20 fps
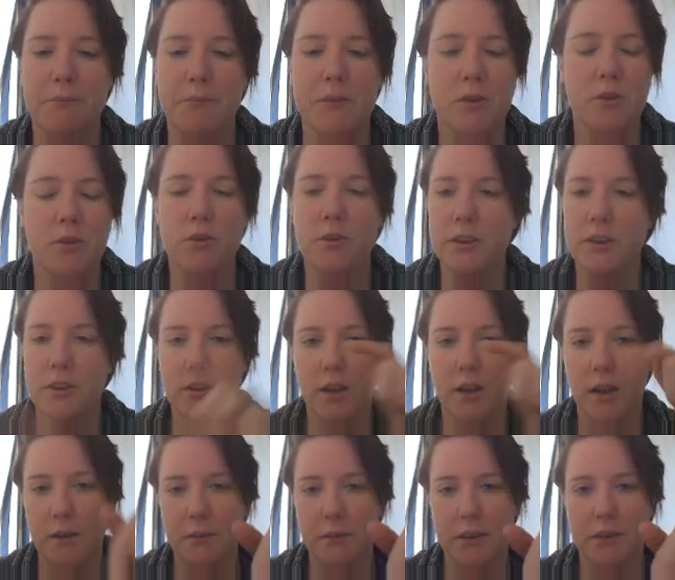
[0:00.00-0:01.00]
Just write your
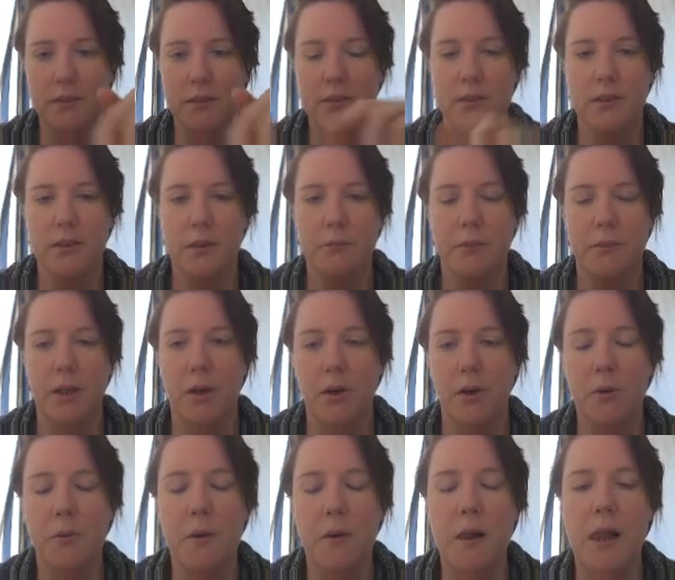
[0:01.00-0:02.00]
comment down below.